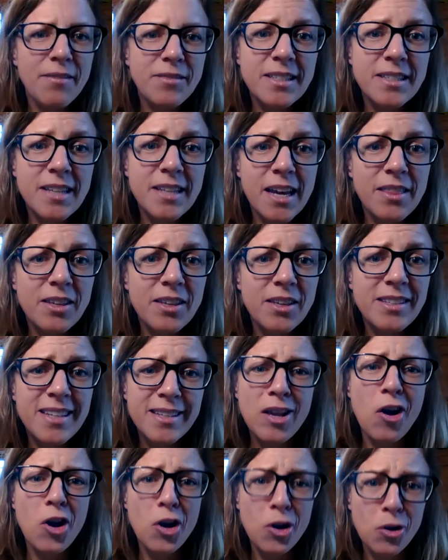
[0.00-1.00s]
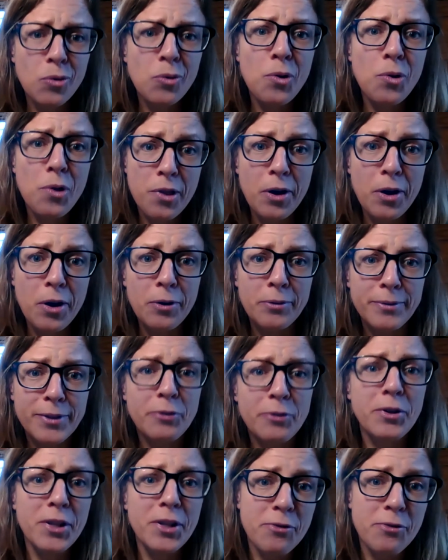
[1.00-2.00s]
to say the discs are cool though.
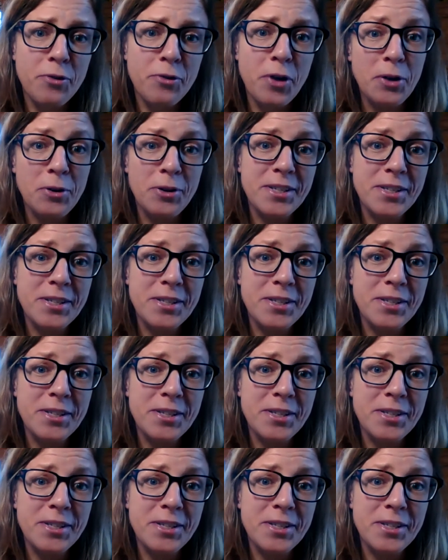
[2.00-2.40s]
They're really fun.